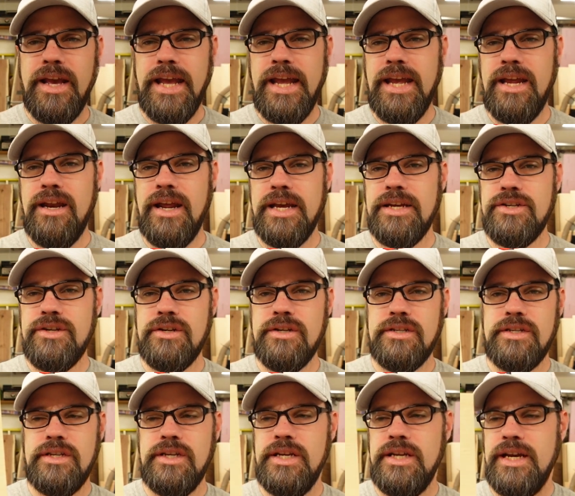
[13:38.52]
And as you
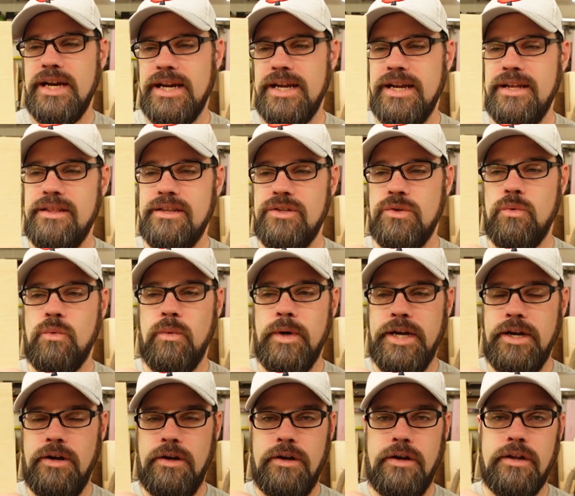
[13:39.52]
can see, I got this
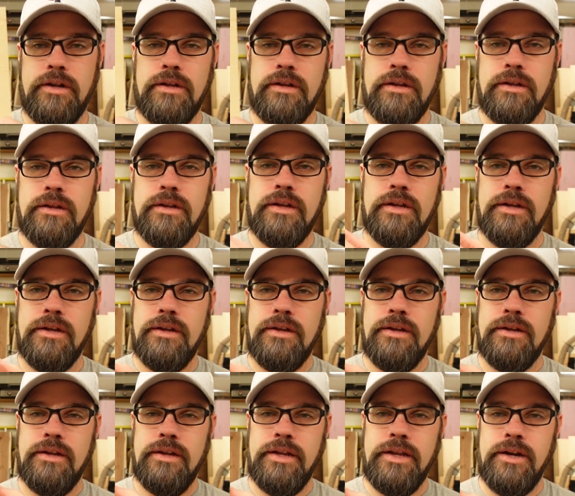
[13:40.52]
weird,
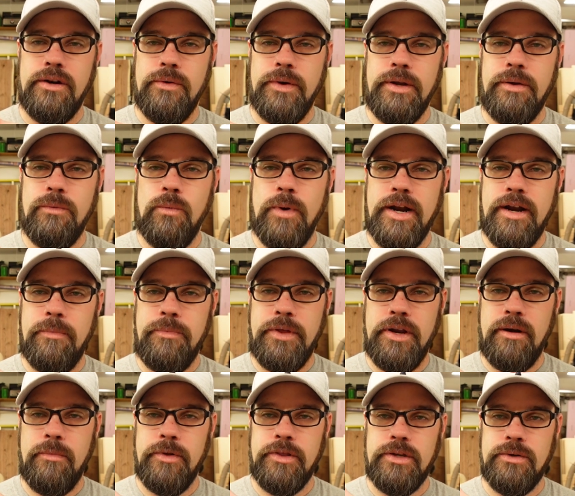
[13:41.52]
you know, it went up
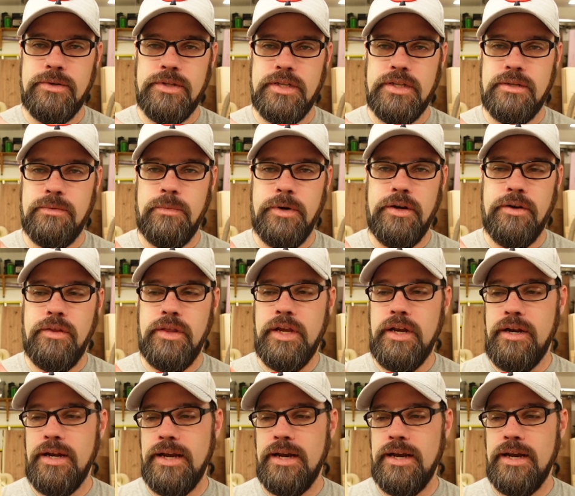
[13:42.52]
there, but there's this weird thing.